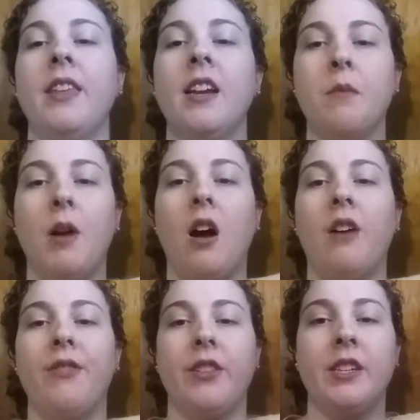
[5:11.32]
think I'm
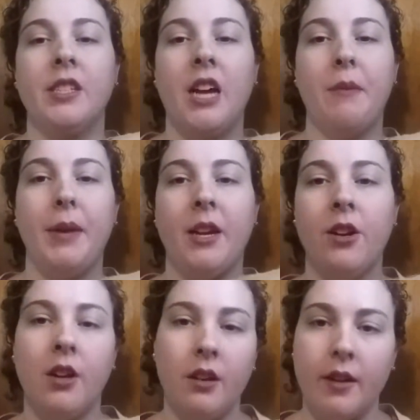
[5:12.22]
off on this top
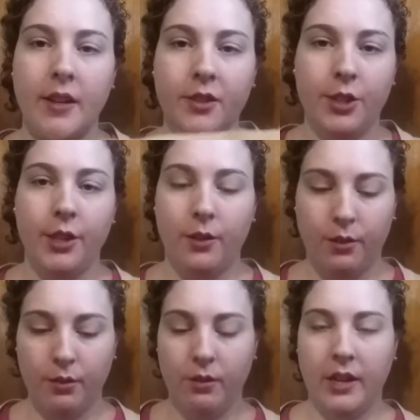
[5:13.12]
banner, and
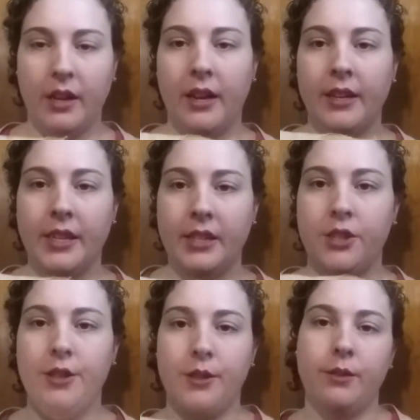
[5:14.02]
so I need
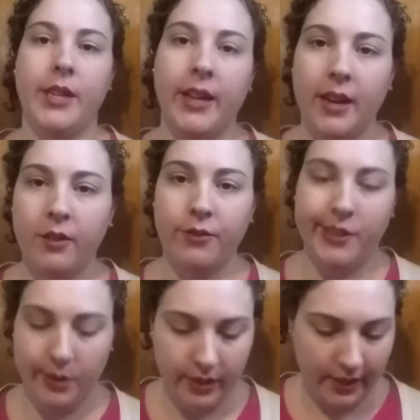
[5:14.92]
to take it out and
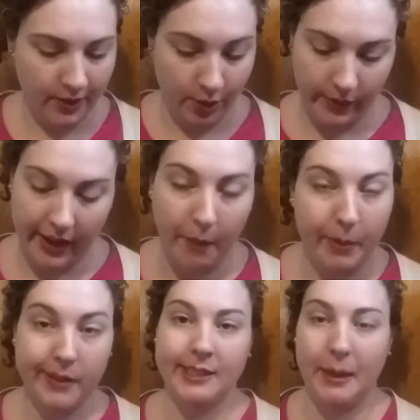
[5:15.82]
redo it, and so it got
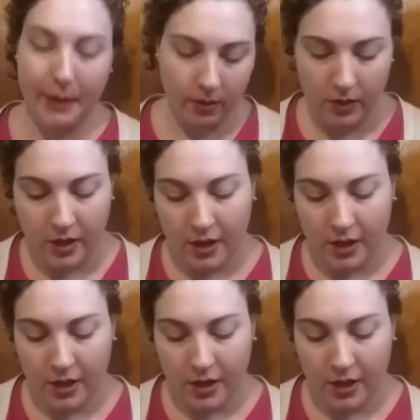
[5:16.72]
put in timeout.